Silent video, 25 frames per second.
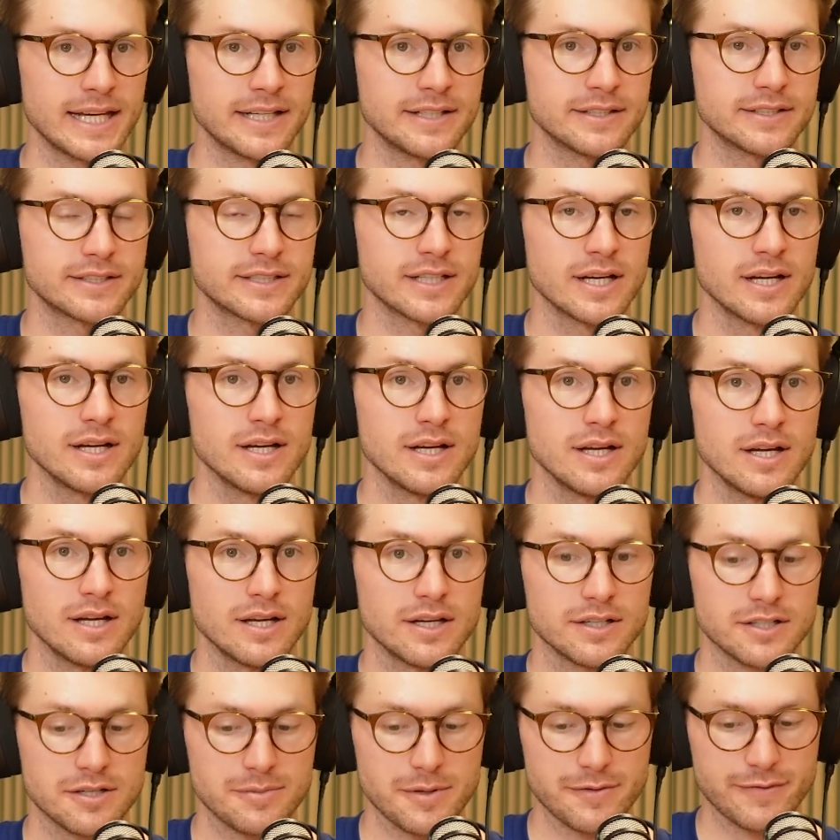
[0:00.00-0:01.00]
And
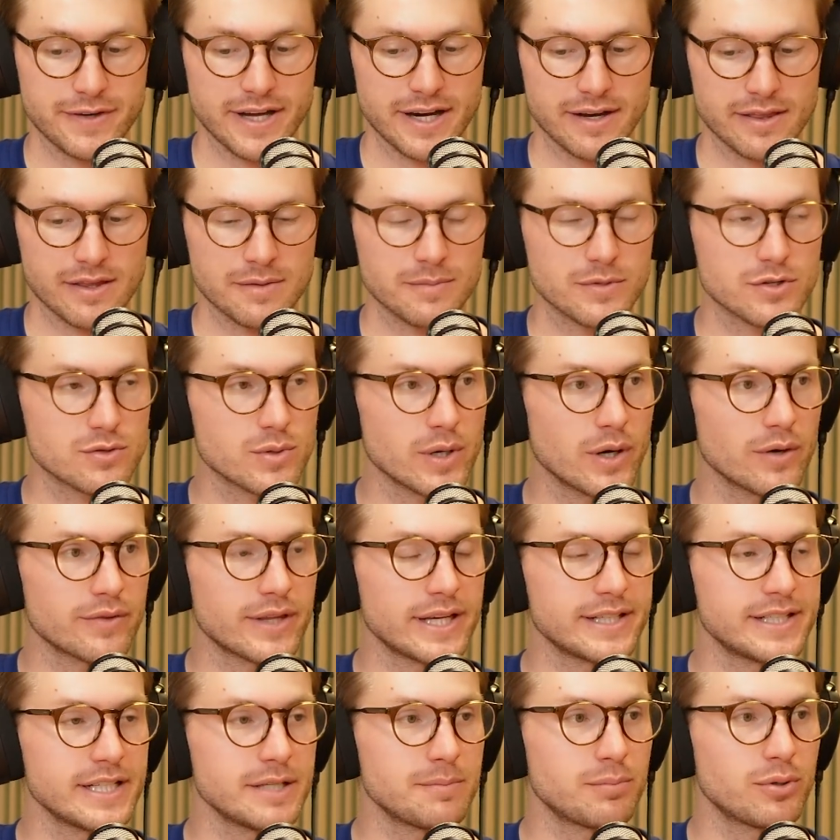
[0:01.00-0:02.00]
to be fair to them as well,
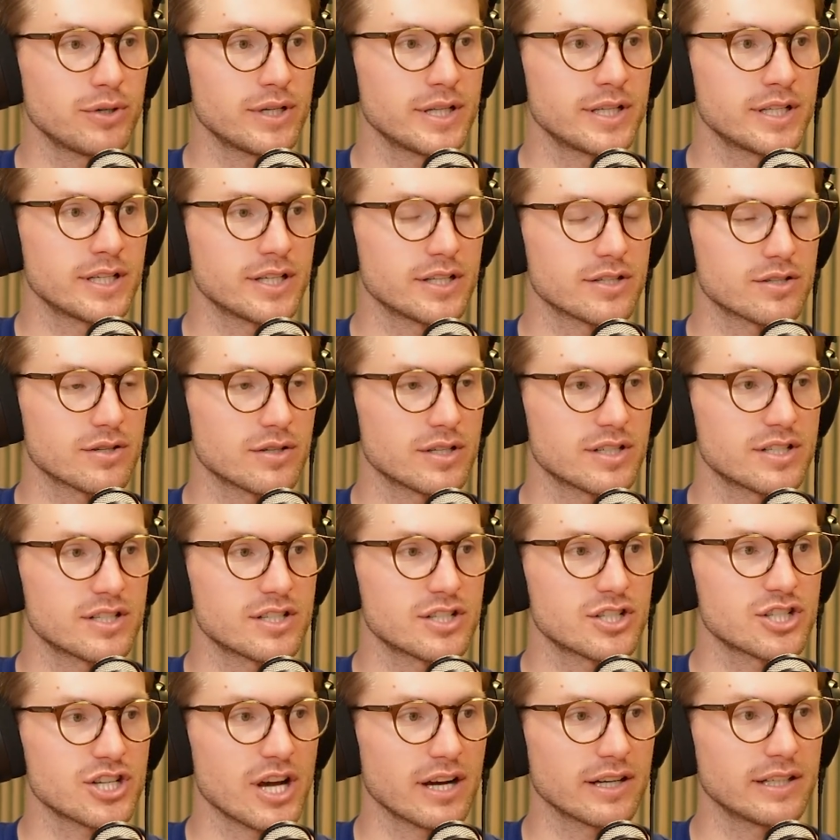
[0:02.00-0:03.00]
they did put in a sort of
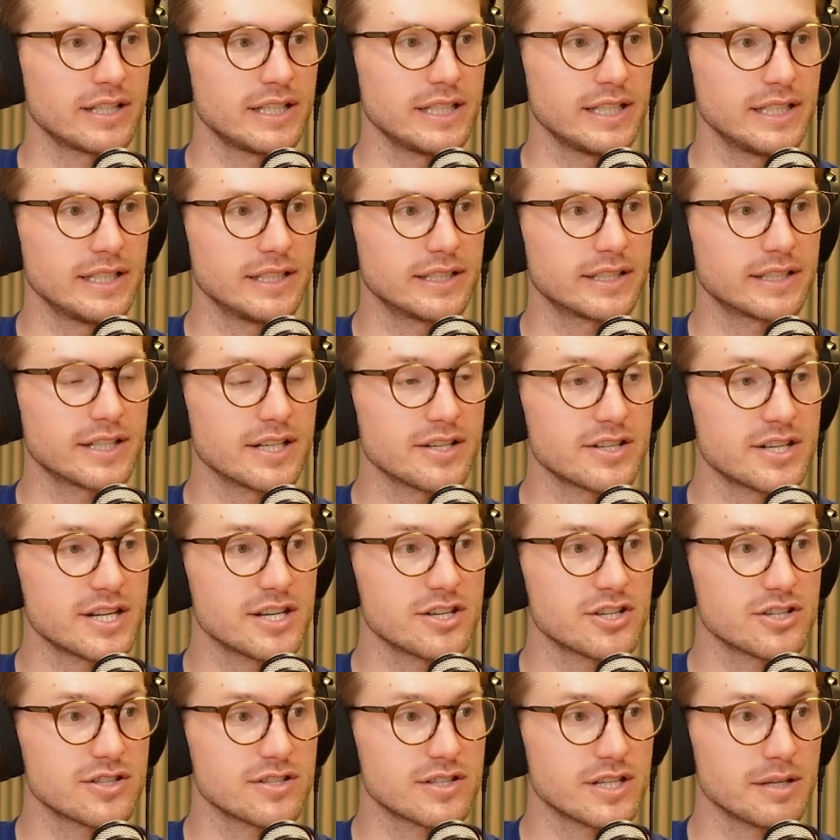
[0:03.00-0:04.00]
chunky
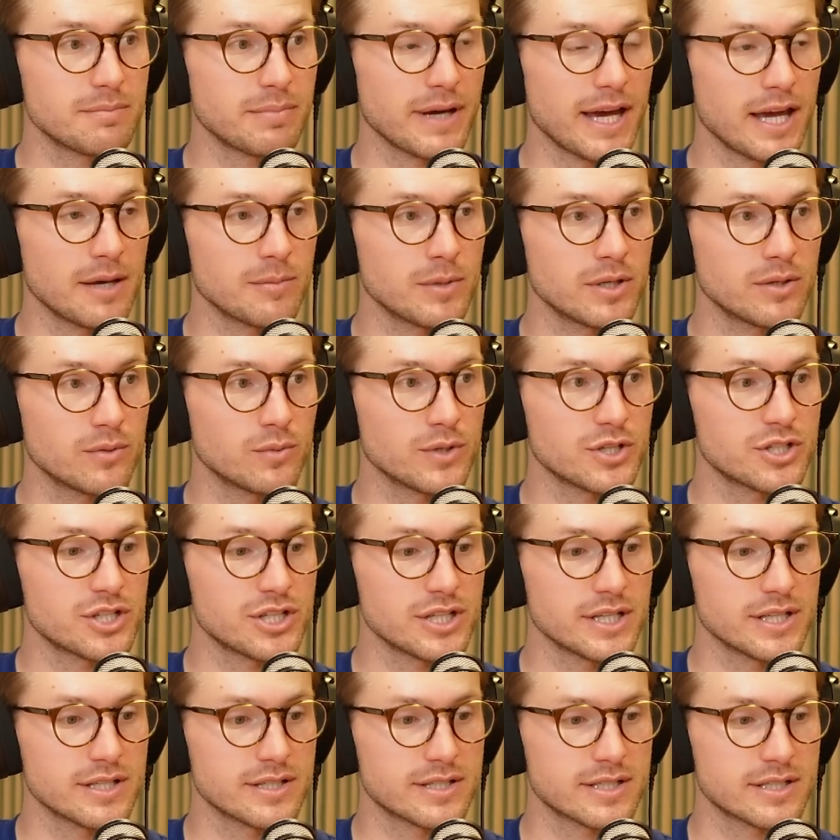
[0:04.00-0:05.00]
contingency payment,
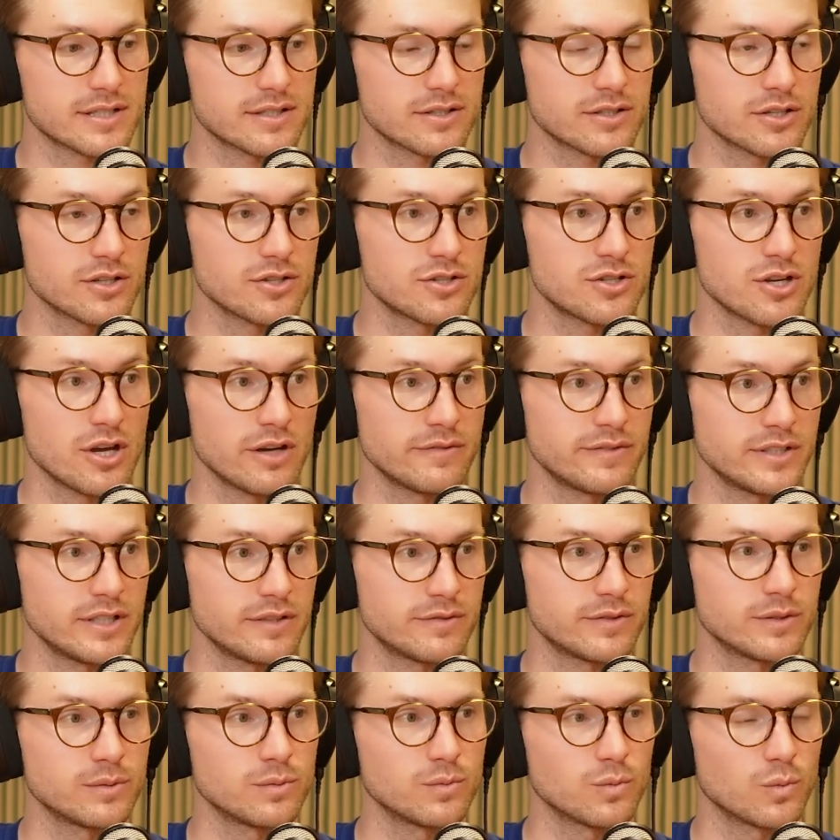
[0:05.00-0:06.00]
which is
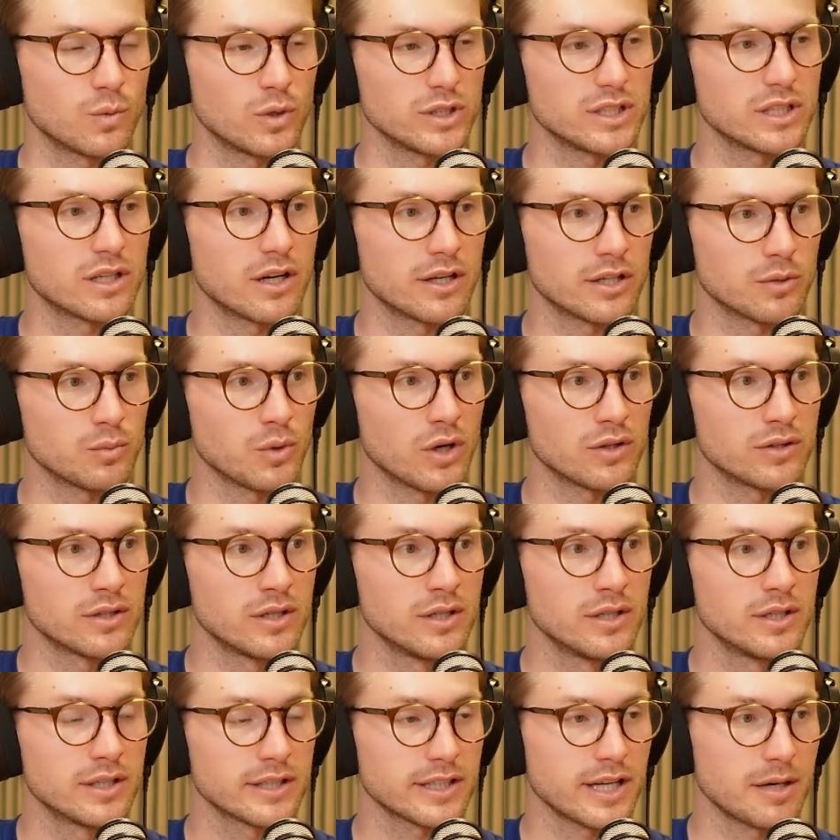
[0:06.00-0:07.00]
conservative and what you kind of want
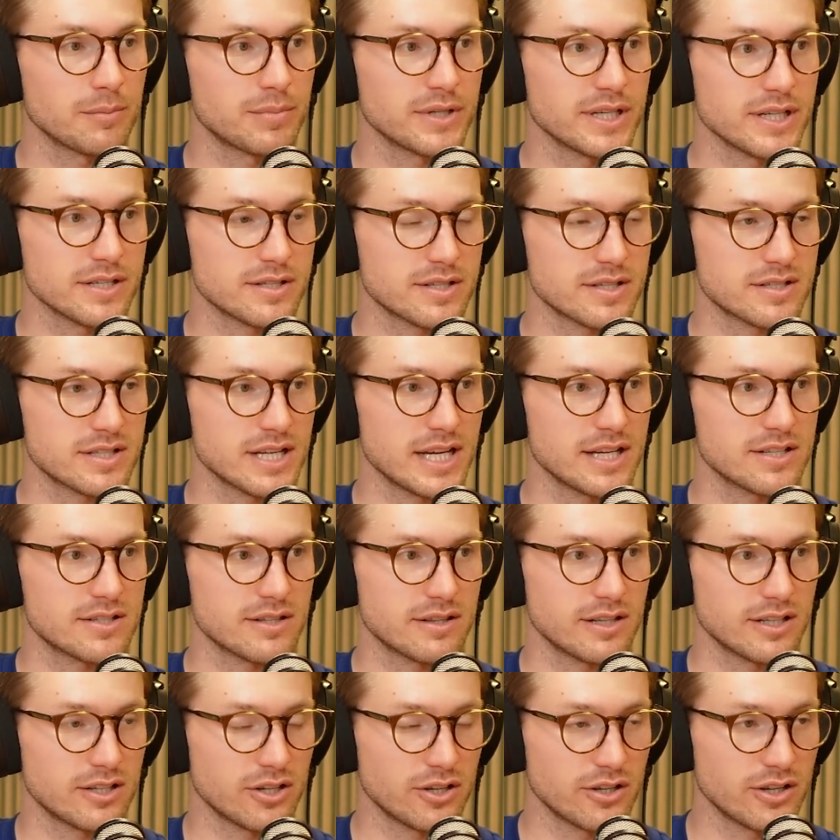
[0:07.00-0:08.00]
companies to see,
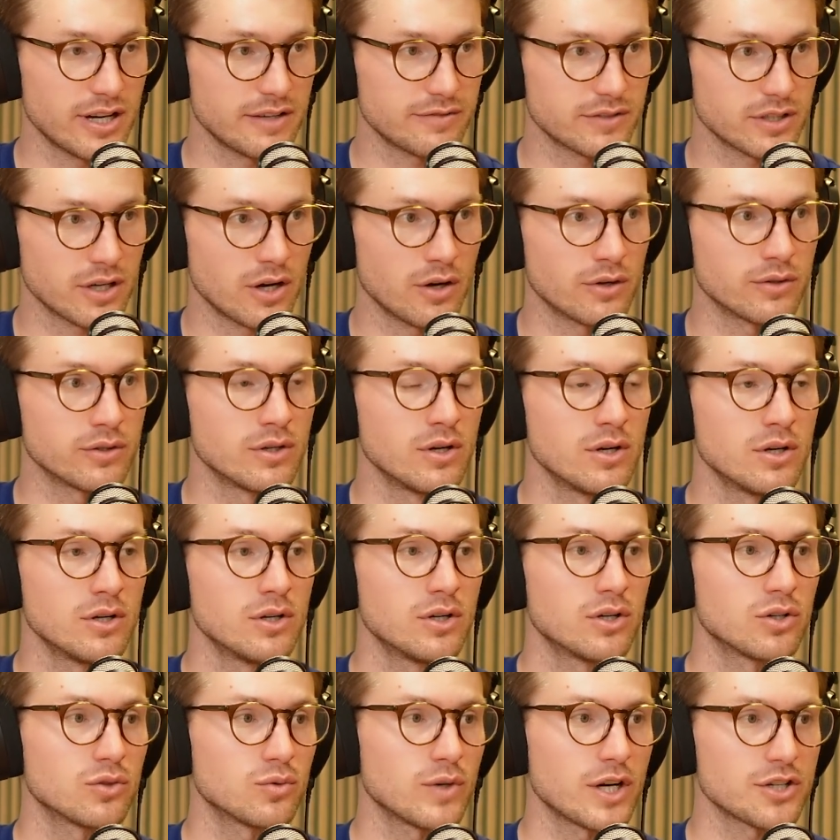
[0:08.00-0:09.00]
so they don't have to go and
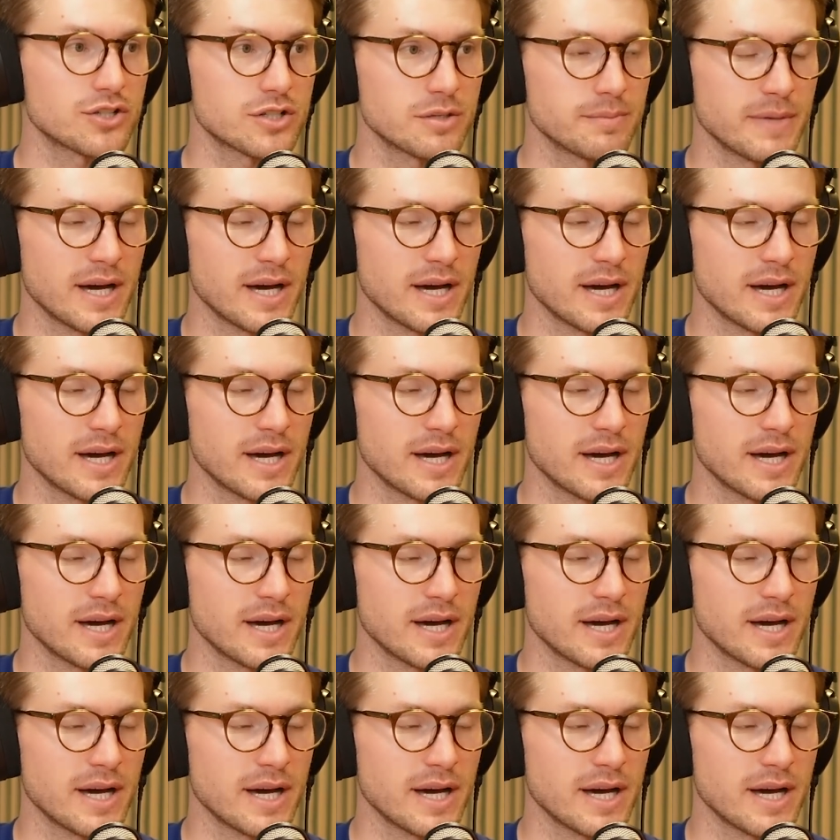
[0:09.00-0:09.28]
rush to